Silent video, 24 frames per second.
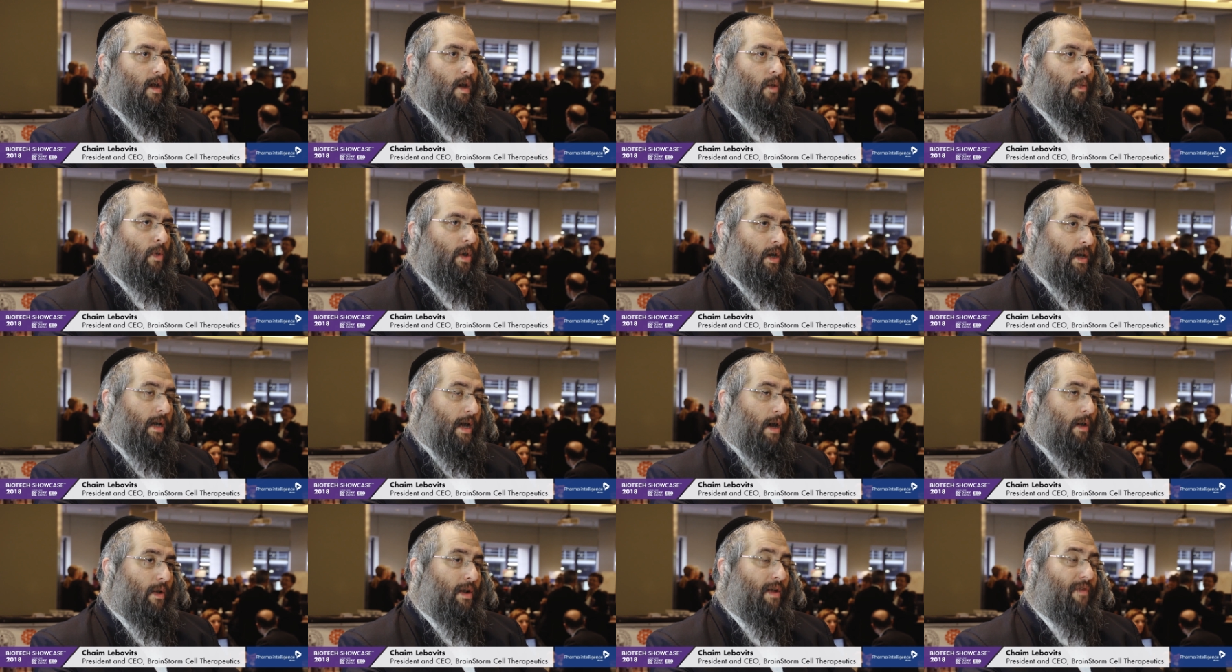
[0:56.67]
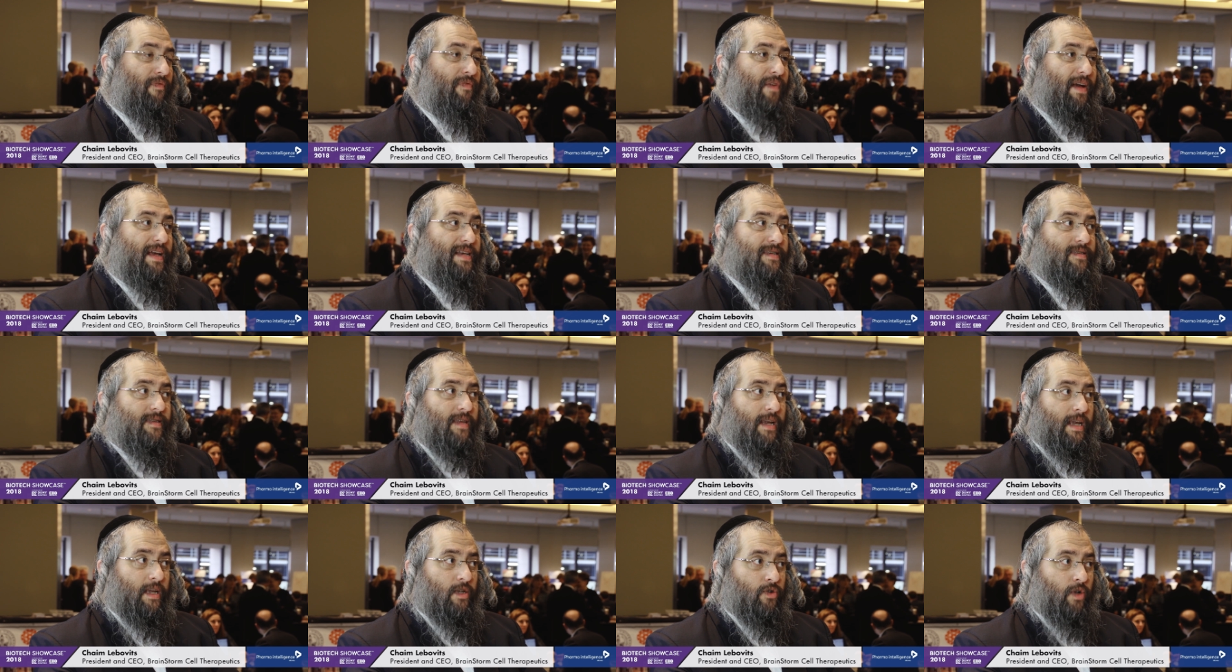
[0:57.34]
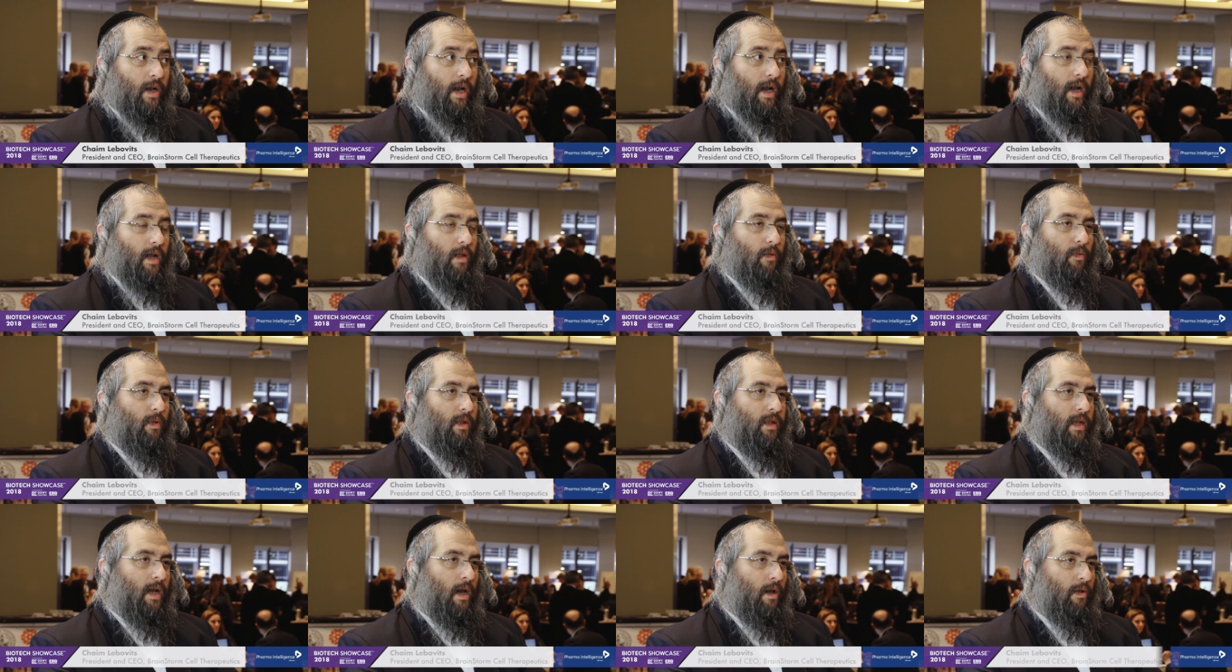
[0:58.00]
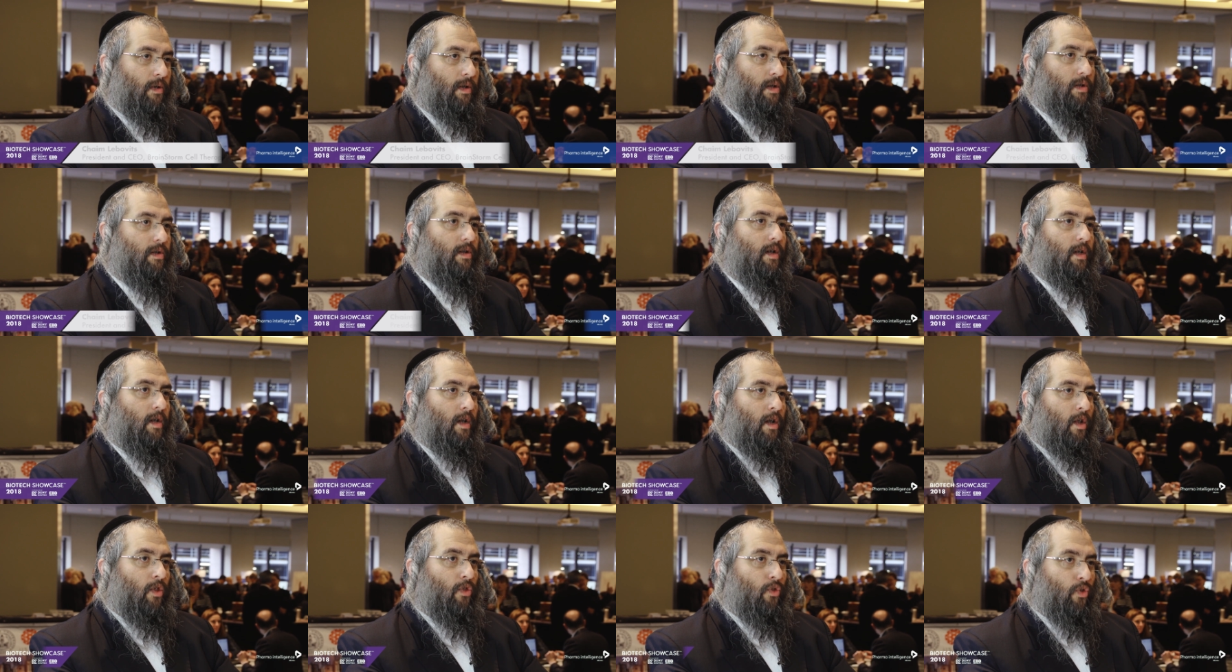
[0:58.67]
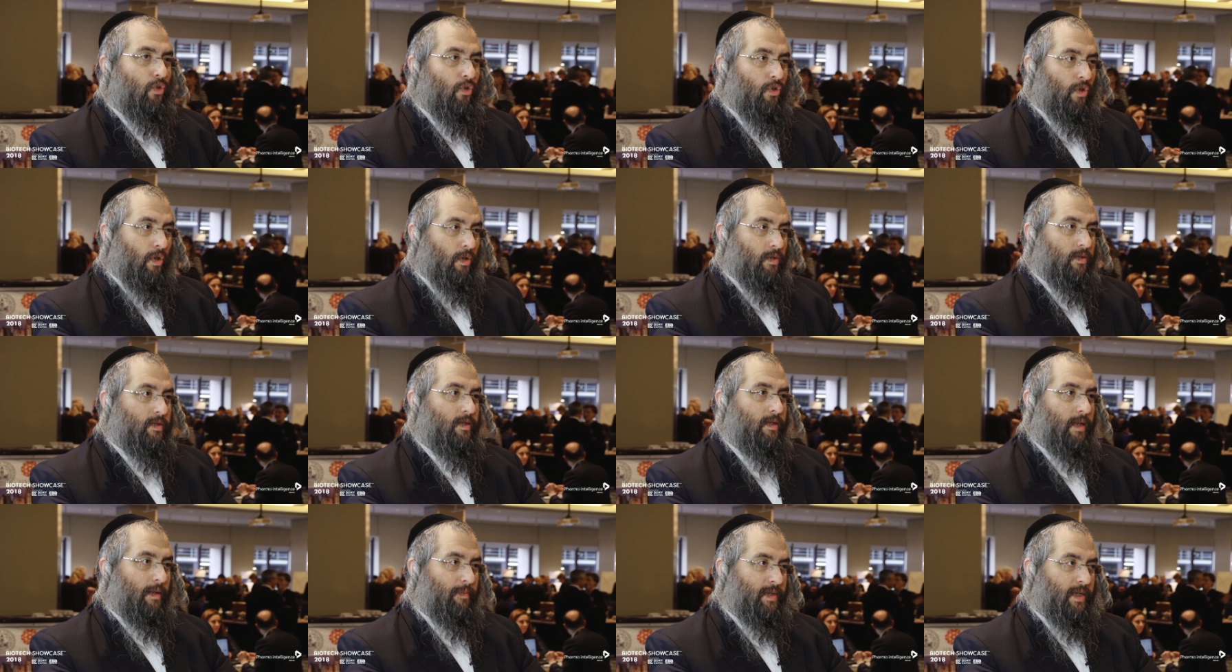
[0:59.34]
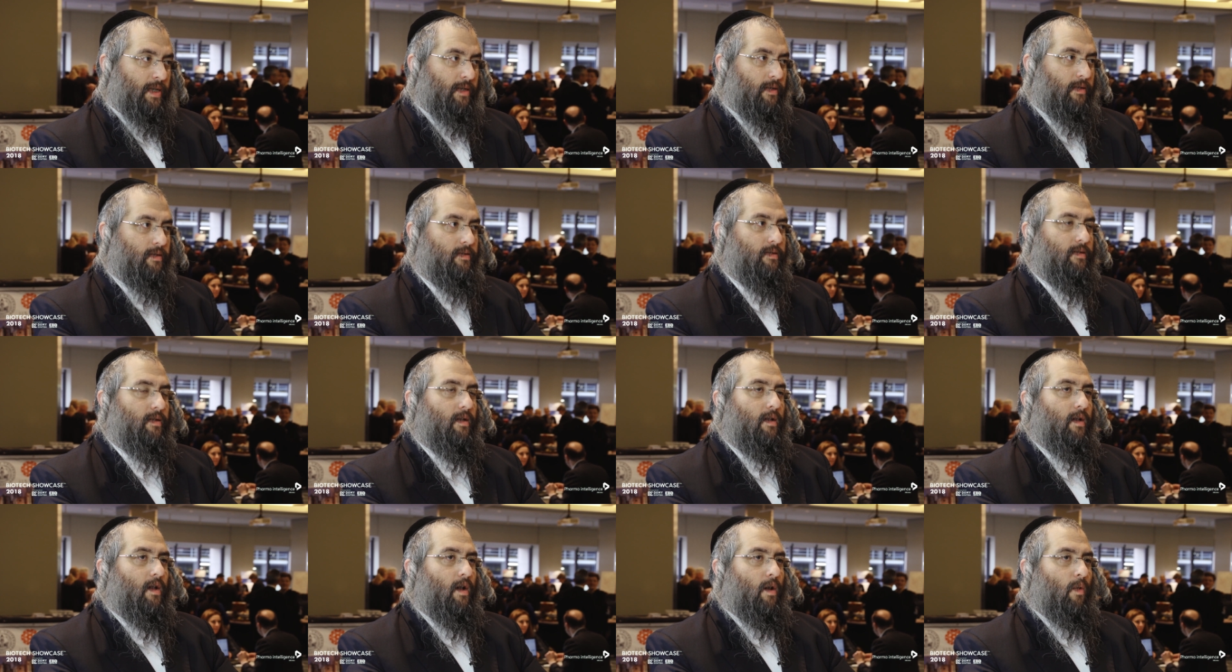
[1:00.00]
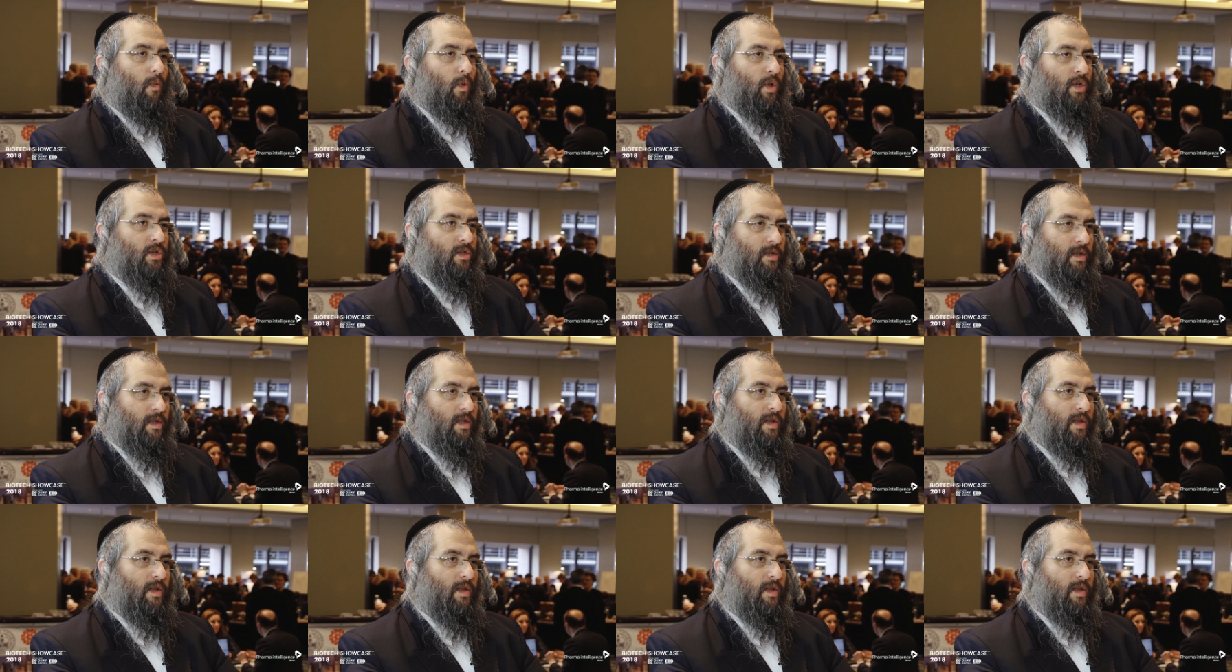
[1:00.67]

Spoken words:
We are now in a phase 3 trial with our NurOwn stem cells, which is a